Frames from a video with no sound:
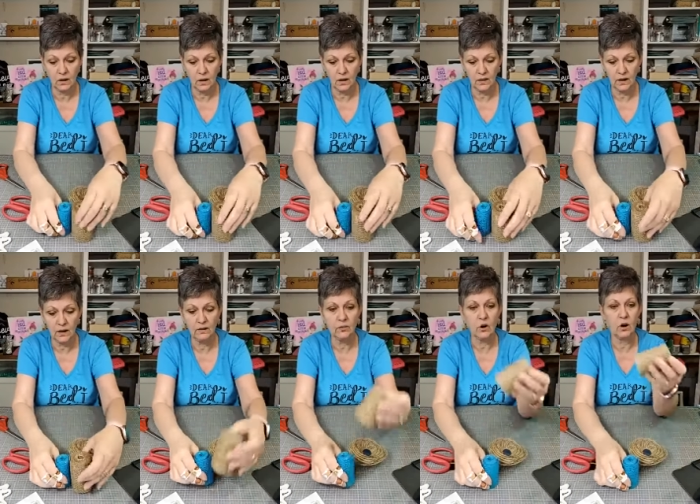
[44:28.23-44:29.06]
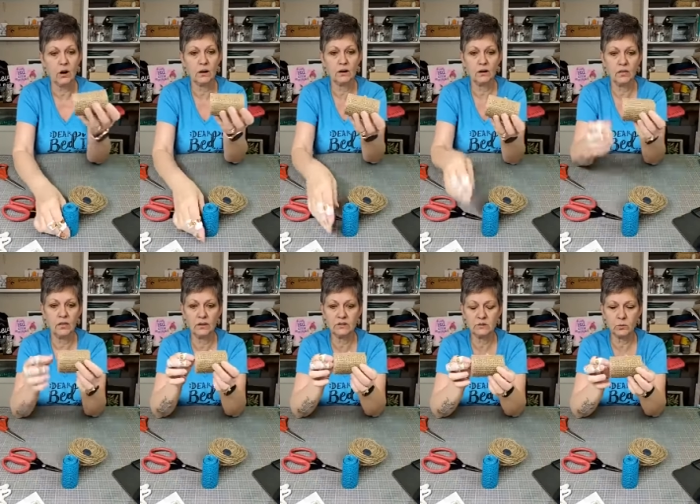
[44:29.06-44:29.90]
And then I've got
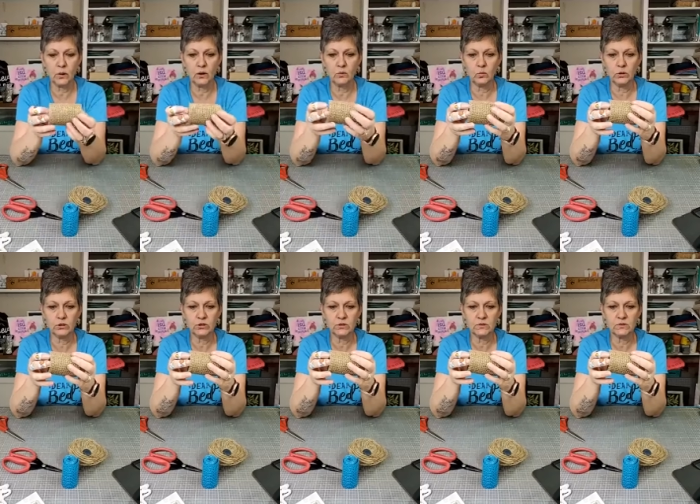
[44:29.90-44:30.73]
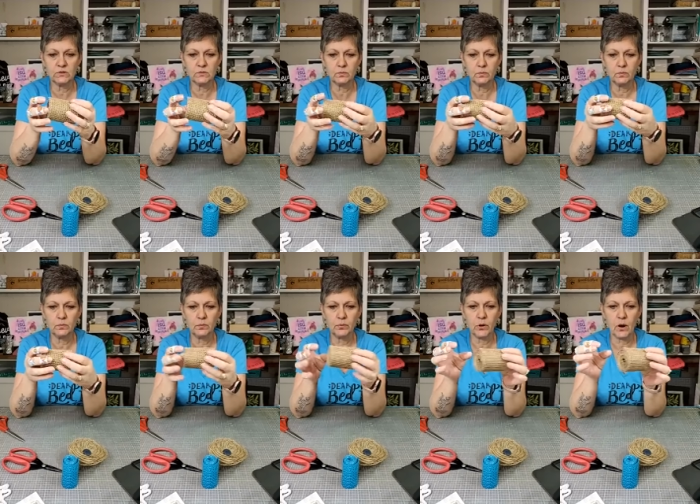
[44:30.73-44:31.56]
this one, which is
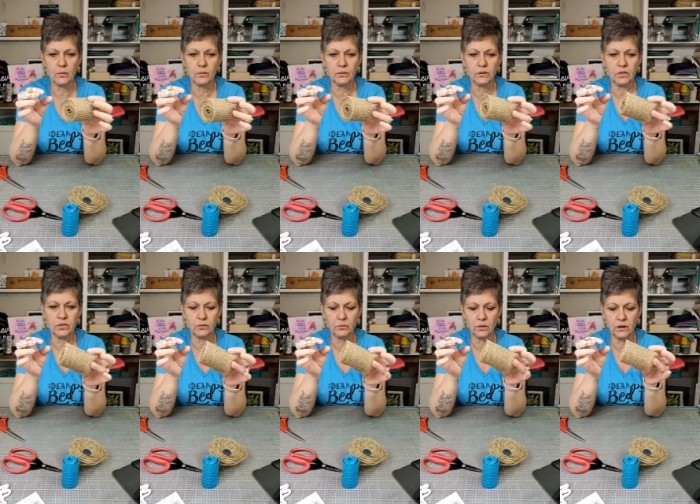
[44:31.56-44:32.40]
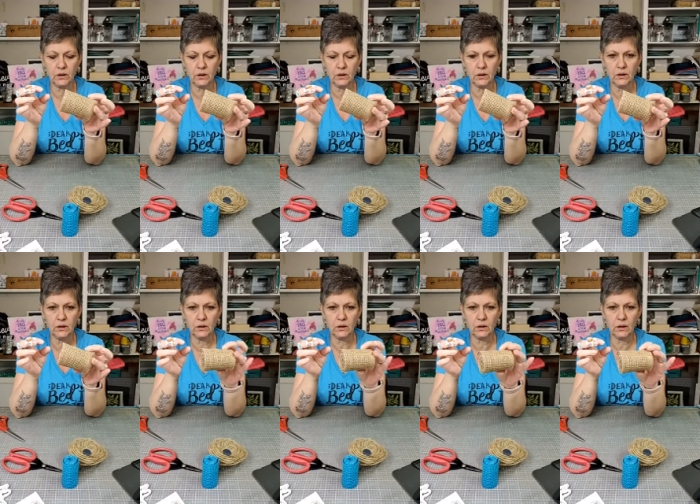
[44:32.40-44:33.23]
probably
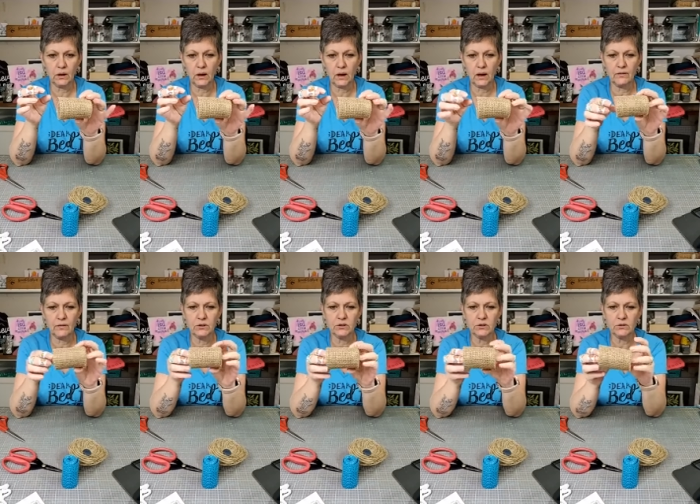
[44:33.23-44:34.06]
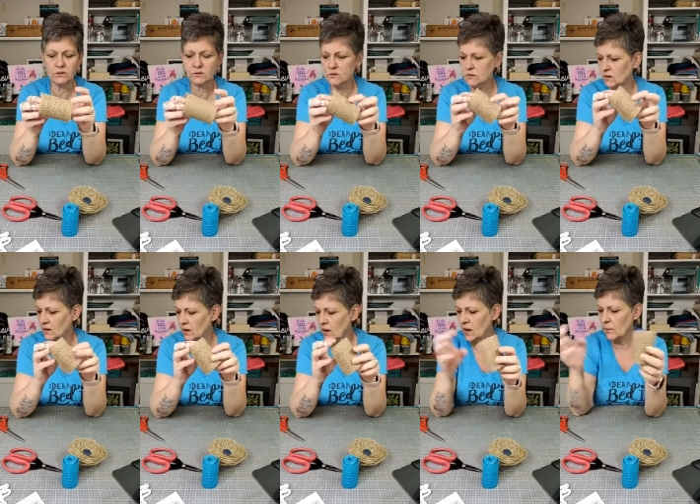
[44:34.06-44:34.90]
3.5 inches,
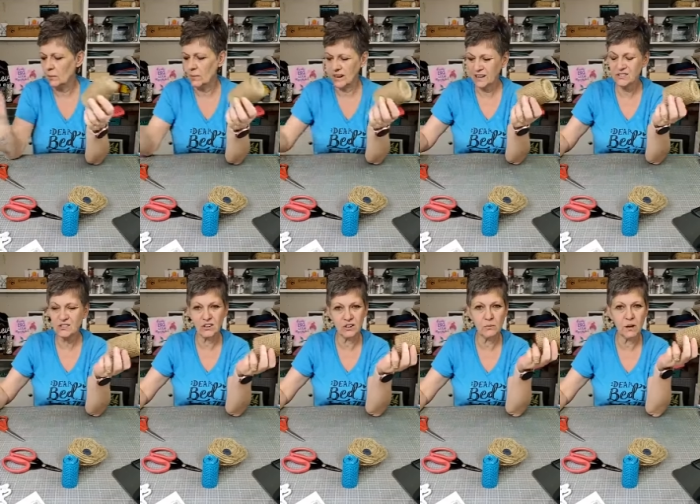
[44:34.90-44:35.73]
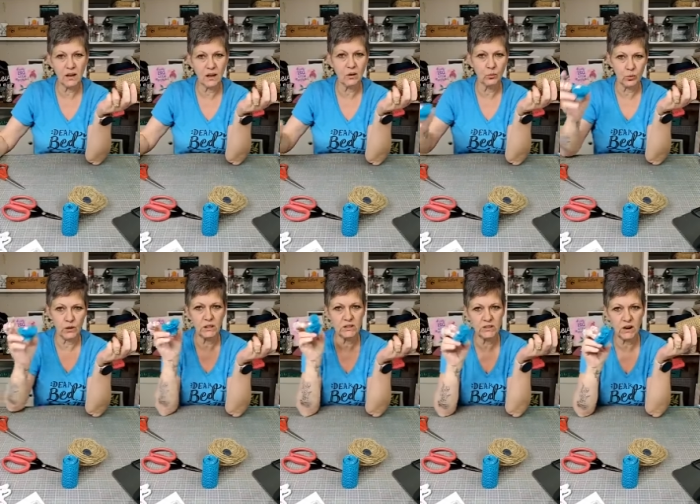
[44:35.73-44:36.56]
but it's going to make a
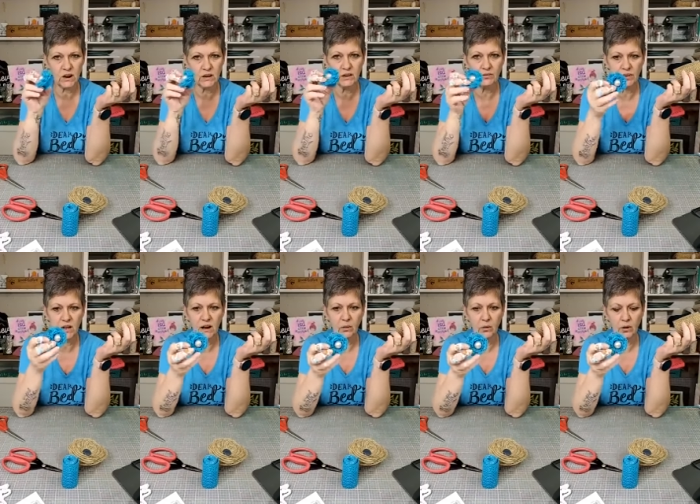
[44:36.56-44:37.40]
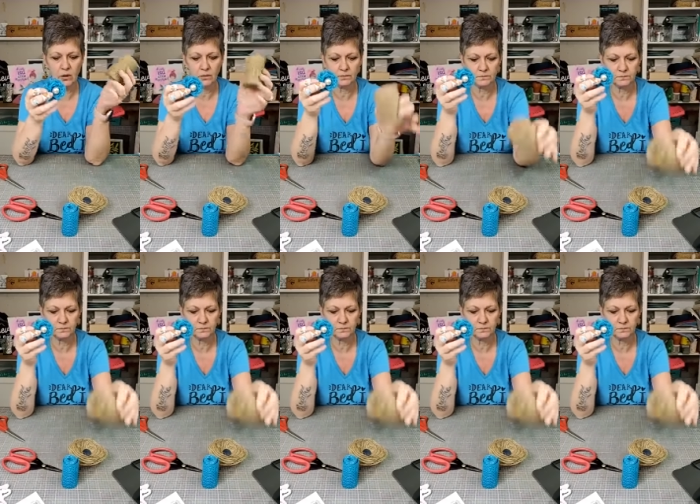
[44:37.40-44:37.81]
really tiny flower.